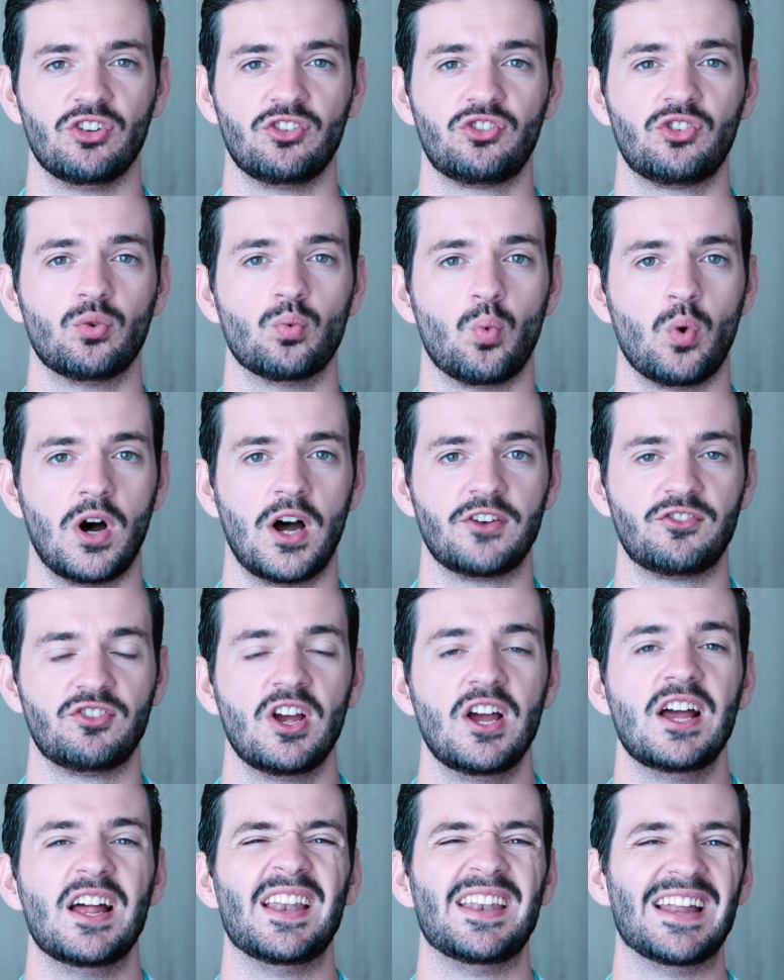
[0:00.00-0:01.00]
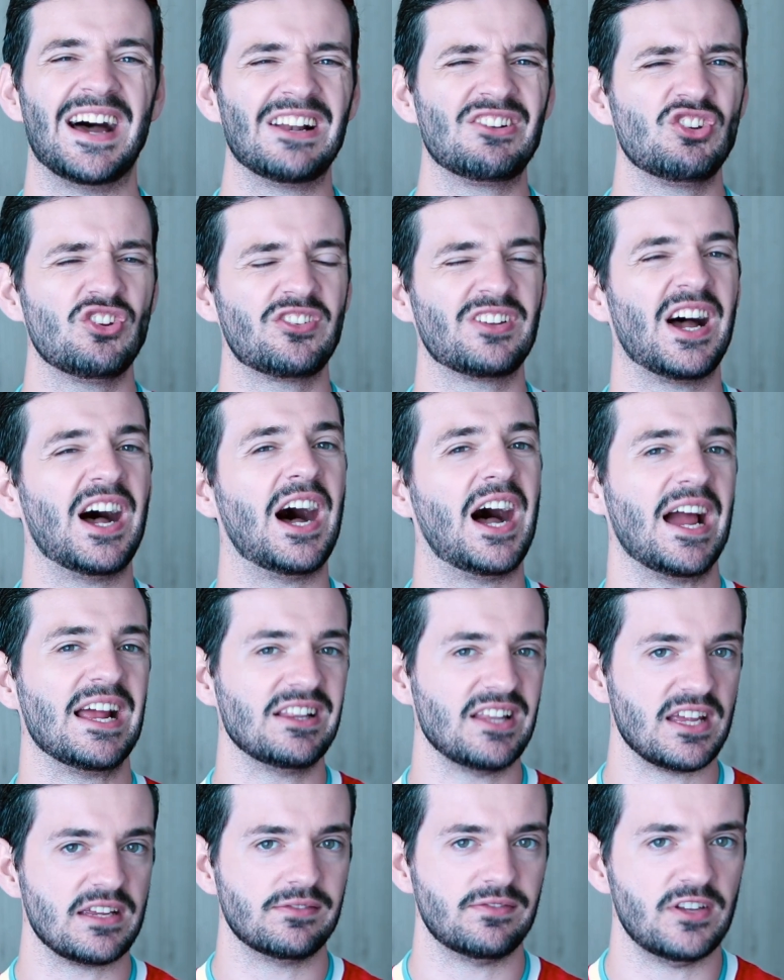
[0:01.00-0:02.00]
just to watch, not just
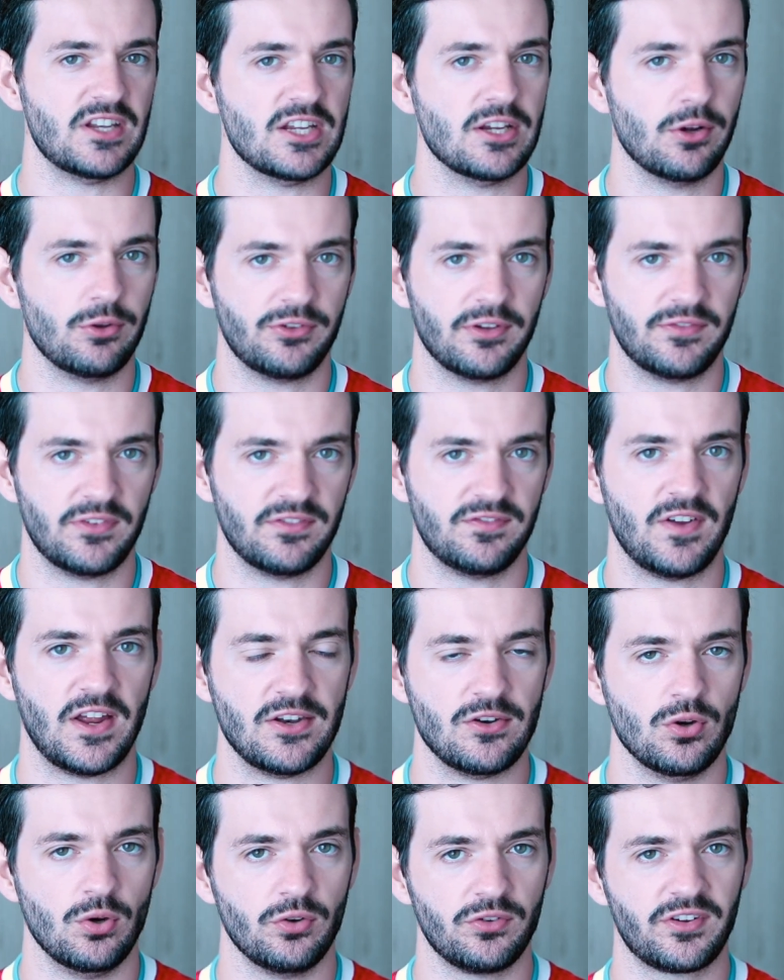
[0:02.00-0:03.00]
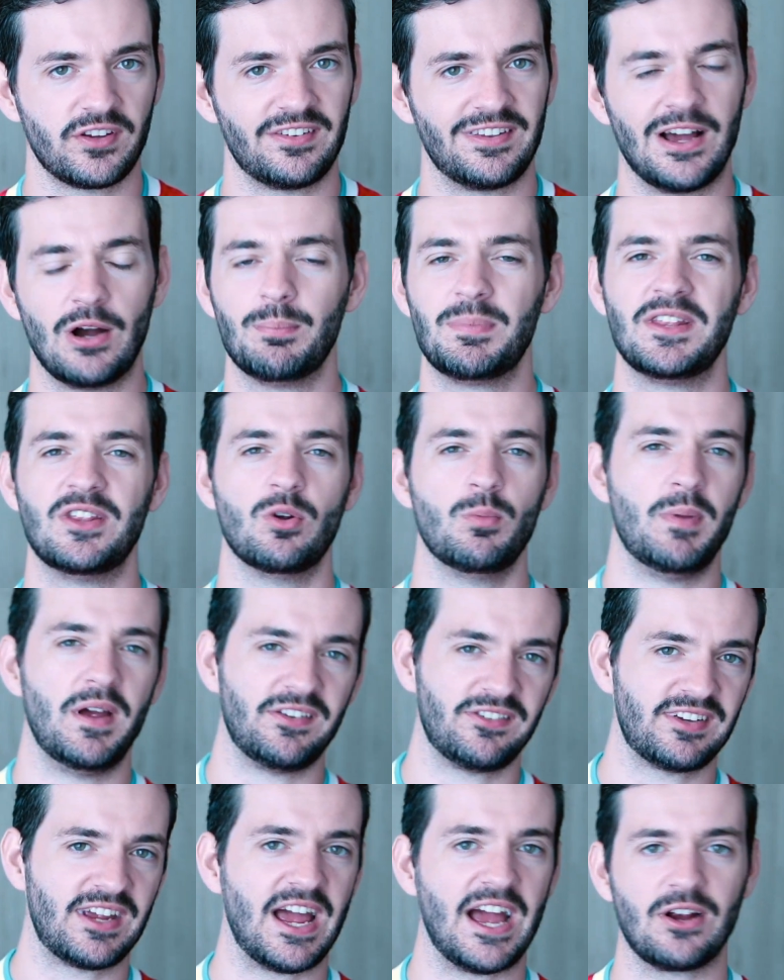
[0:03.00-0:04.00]
highlight videos of defenders, because that would be their
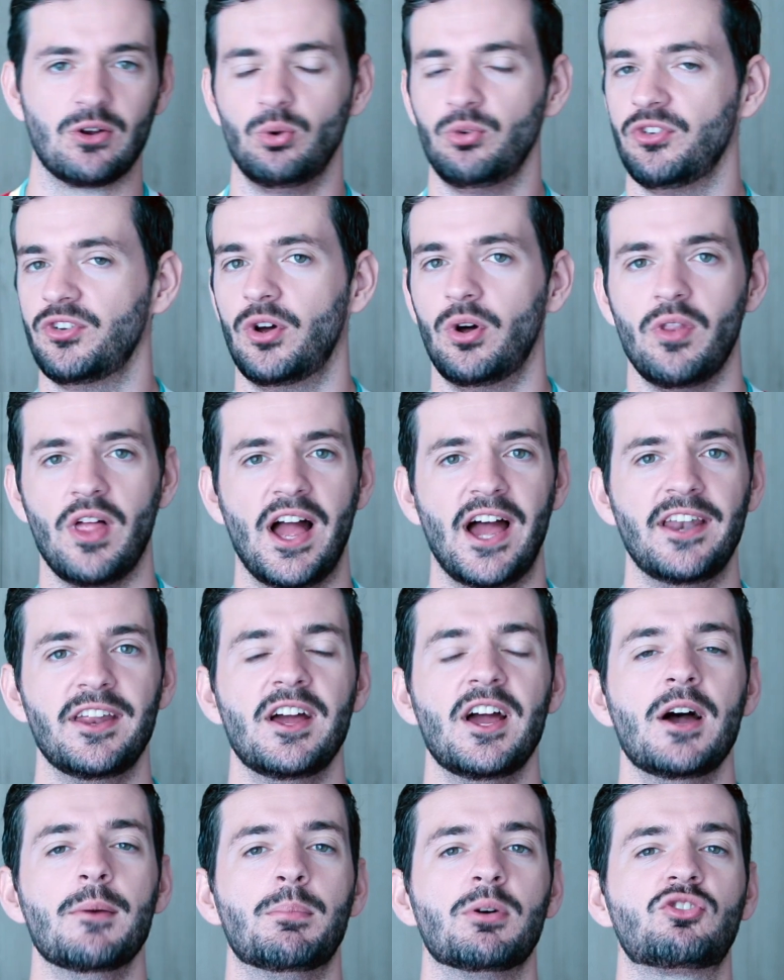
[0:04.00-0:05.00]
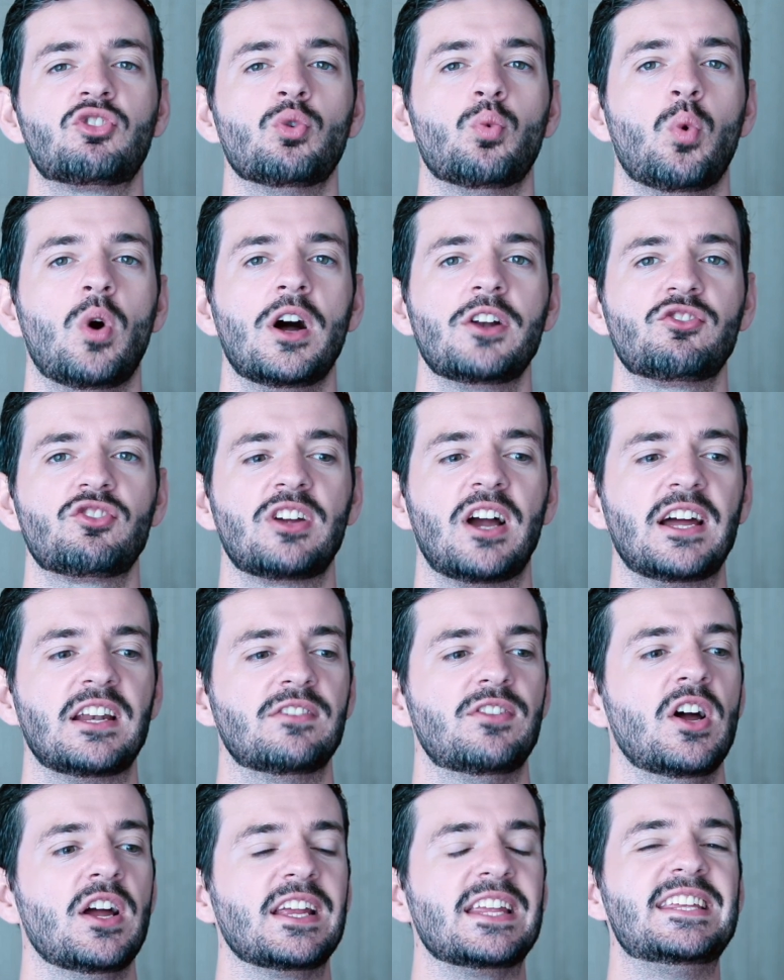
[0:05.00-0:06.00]
best tackles and all that, but to watch kind
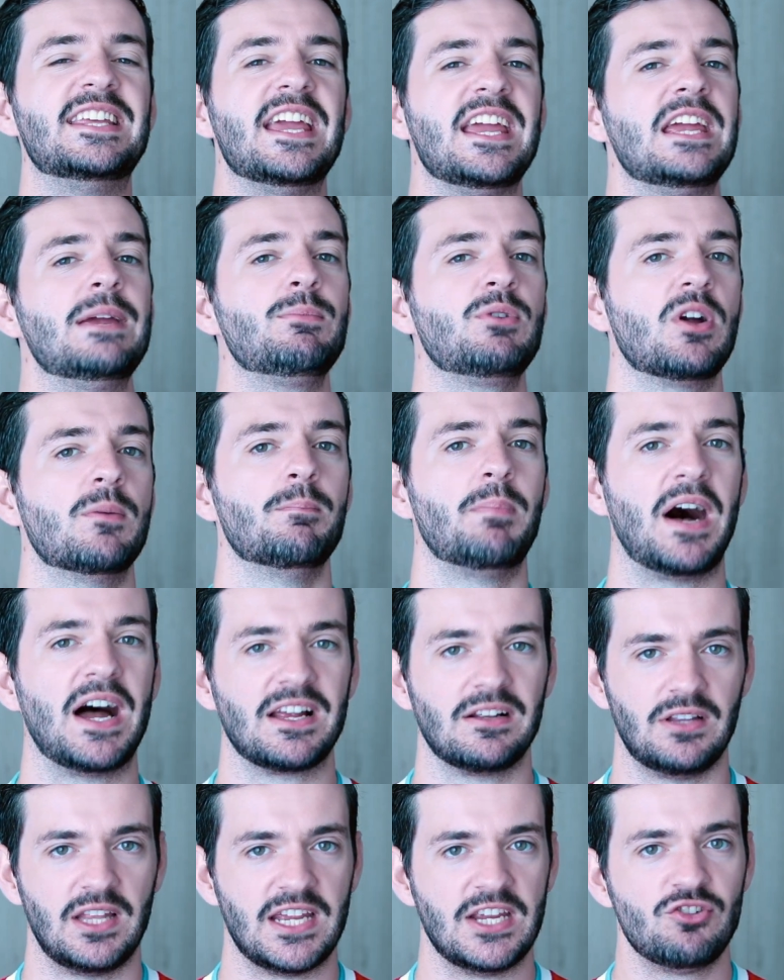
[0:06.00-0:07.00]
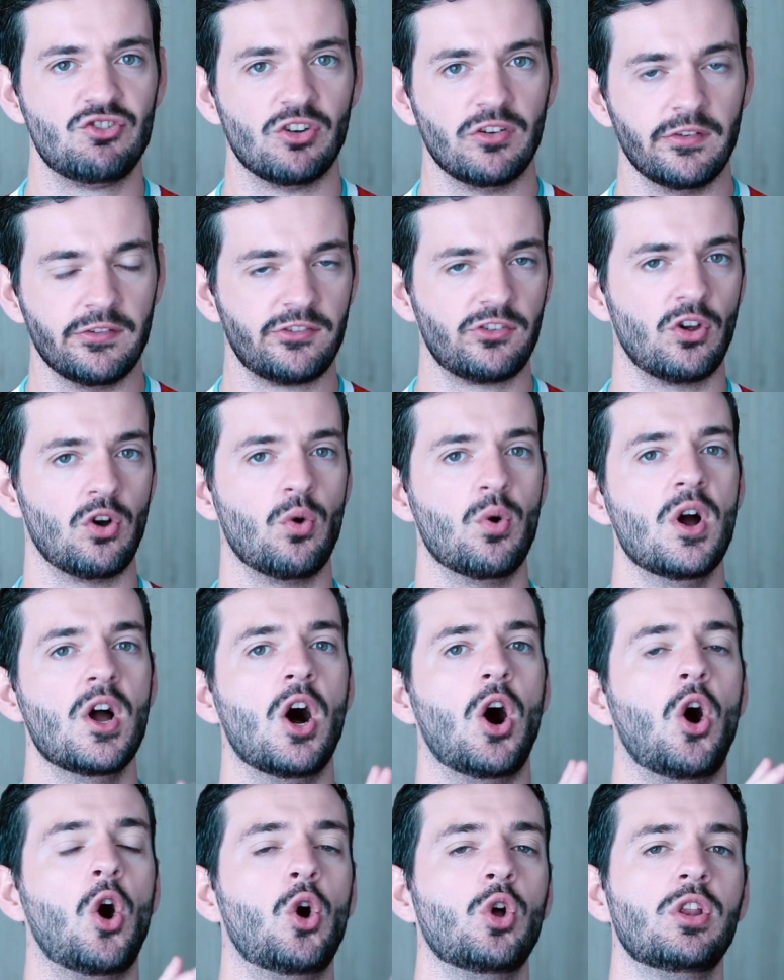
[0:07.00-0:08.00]
of game compilations. So
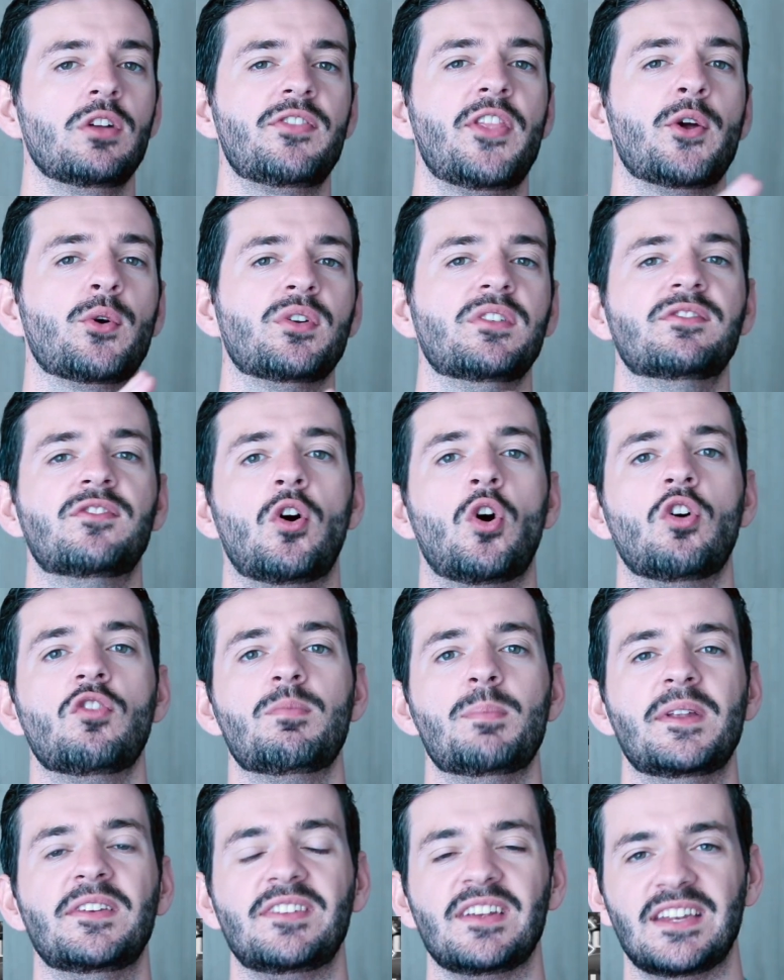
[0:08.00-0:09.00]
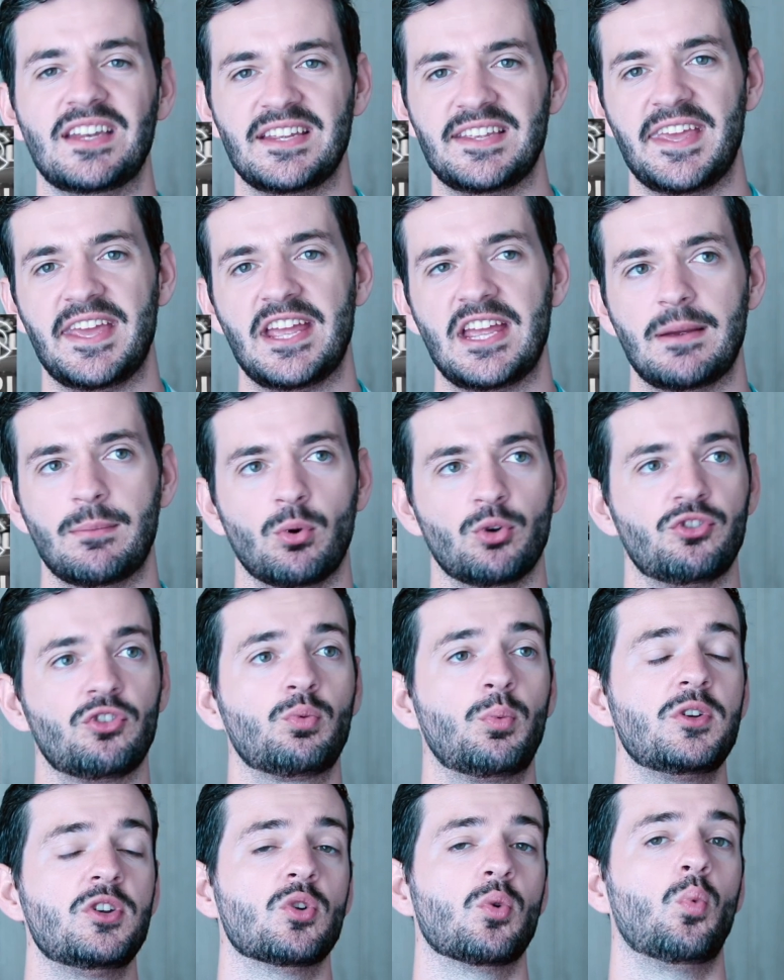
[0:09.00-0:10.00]
all of their involvements in a game, or
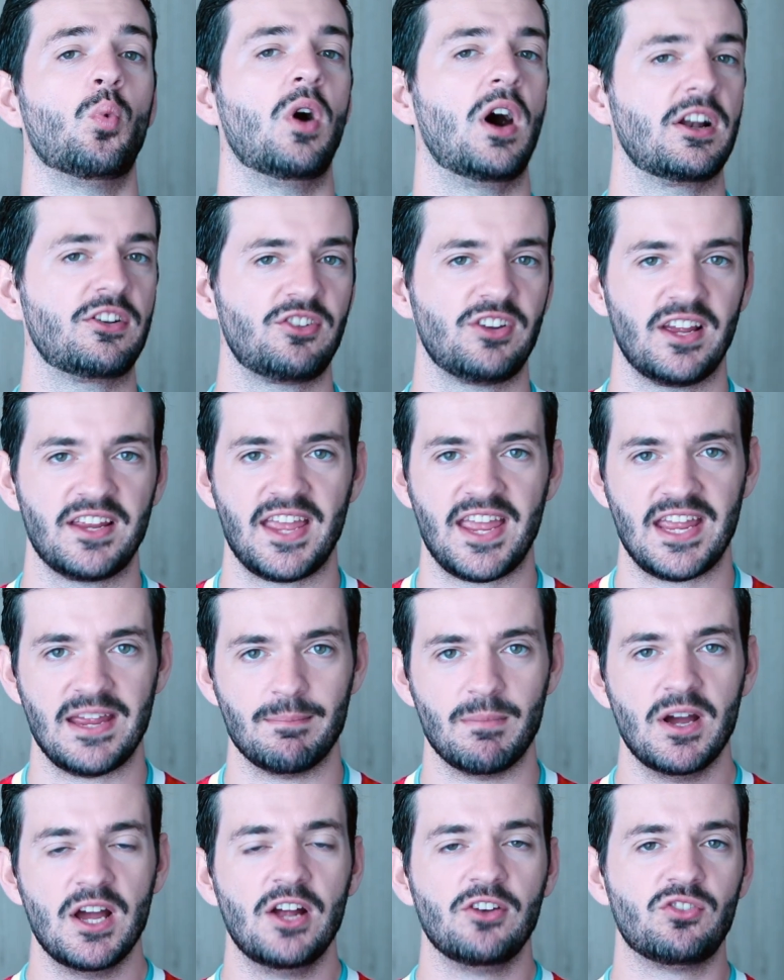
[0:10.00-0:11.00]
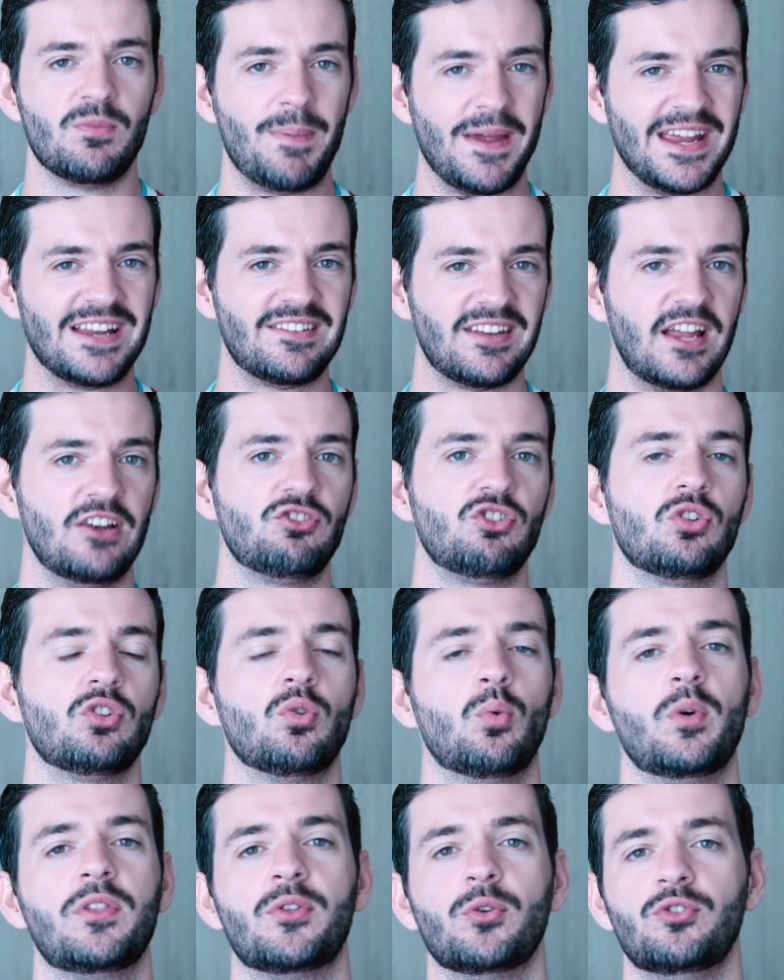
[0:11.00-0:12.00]
just when you're watching a game, to pay attention
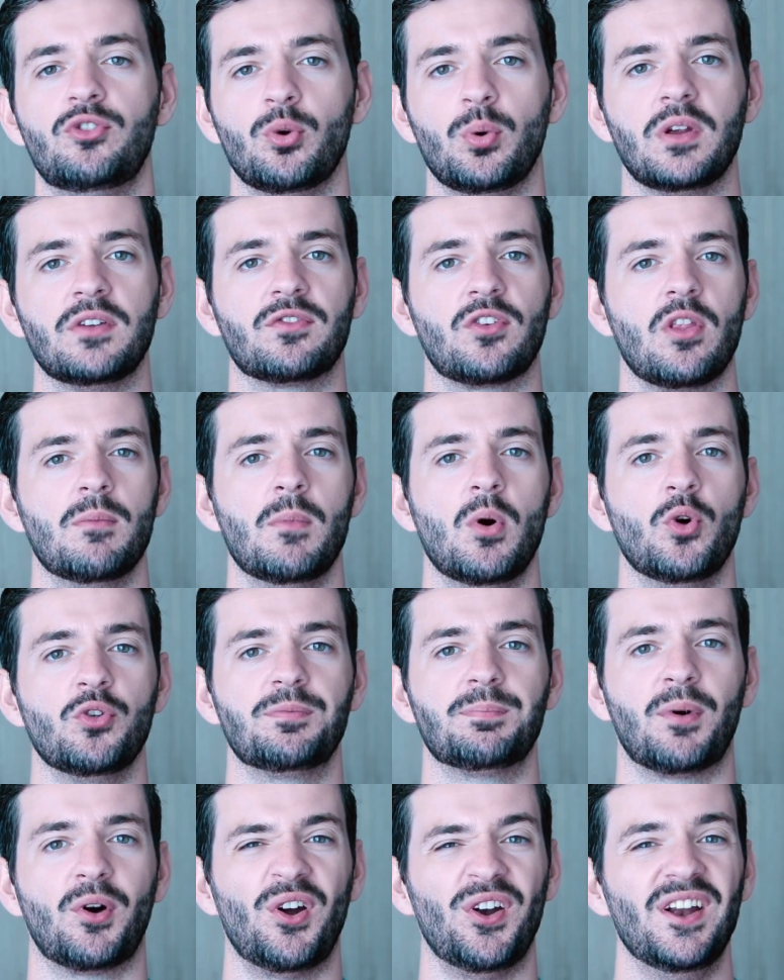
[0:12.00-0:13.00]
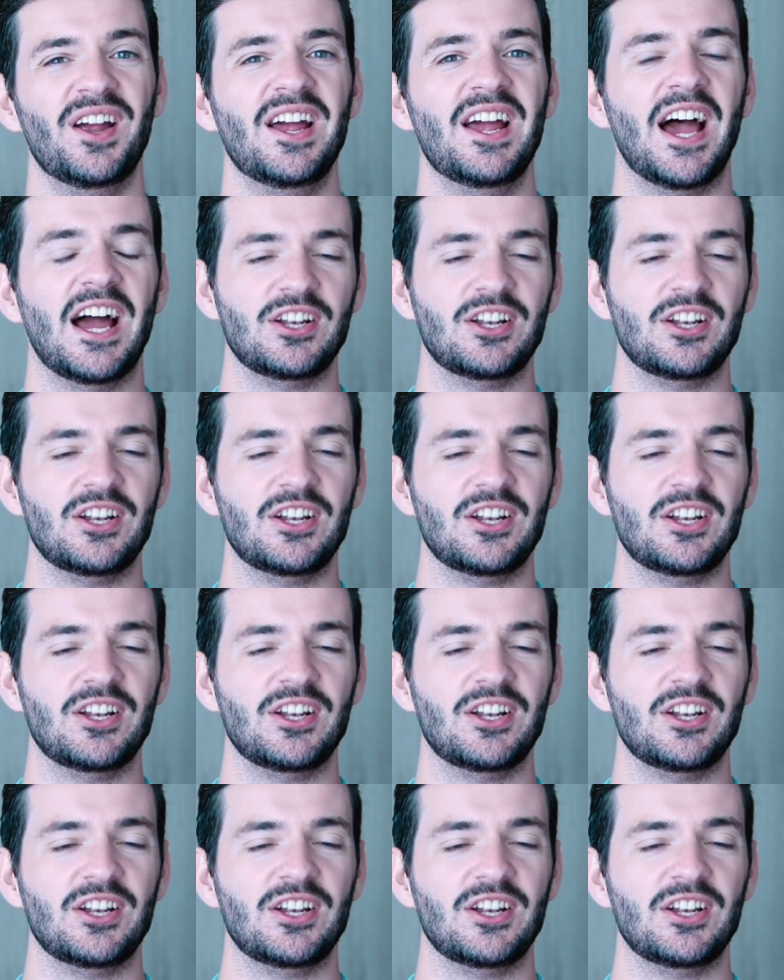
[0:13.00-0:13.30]
to what they're doing for the most part.